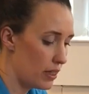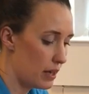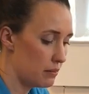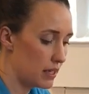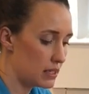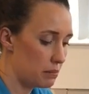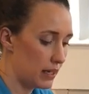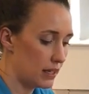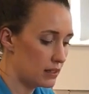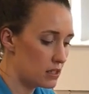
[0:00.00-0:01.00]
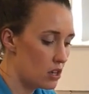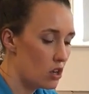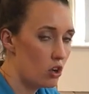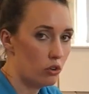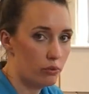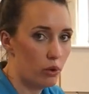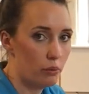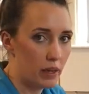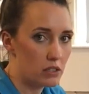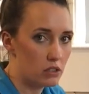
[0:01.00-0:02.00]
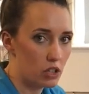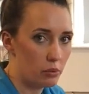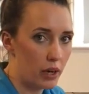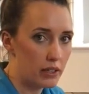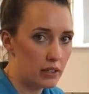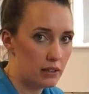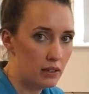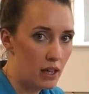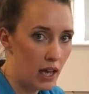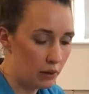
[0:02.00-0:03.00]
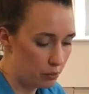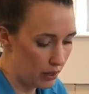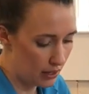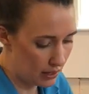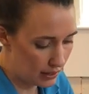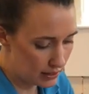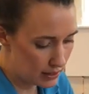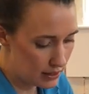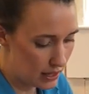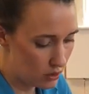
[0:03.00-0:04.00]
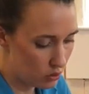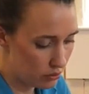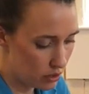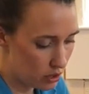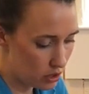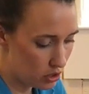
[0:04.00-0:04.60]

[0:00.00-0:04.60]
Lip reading: them the experience of what muscles are working and where they need to take over the